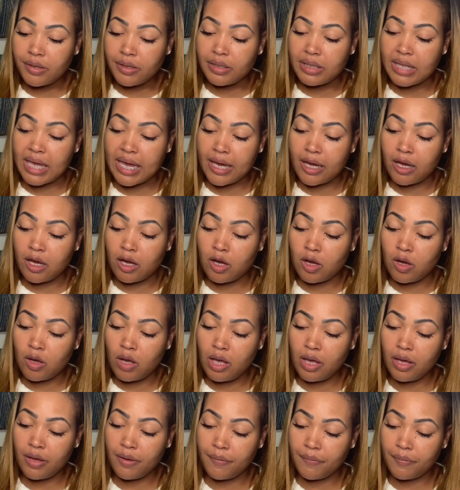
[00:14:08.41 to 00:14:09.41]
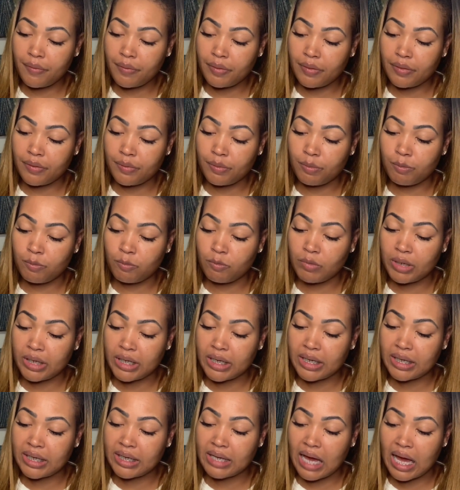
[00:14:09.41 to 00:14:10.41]
Now,
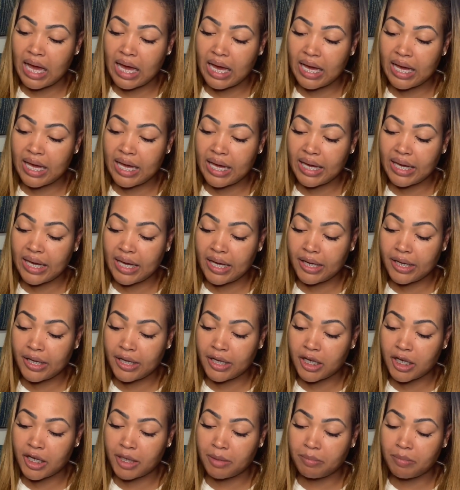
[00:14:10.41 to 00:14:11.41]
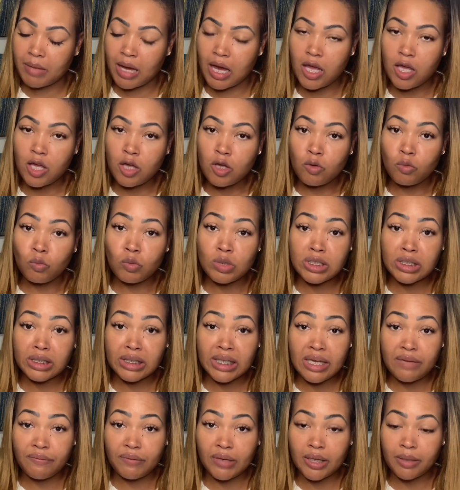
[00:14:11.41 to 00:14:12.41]
when I was
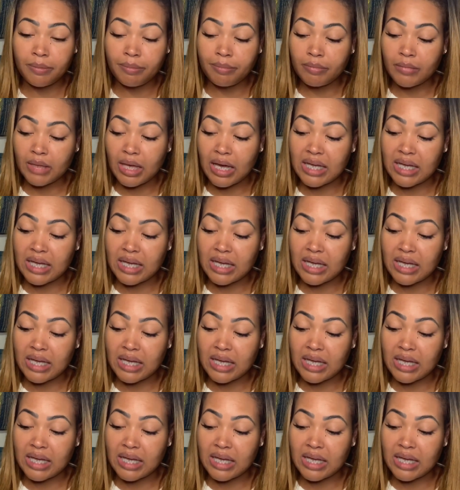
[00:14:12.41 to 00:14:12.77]
leaving,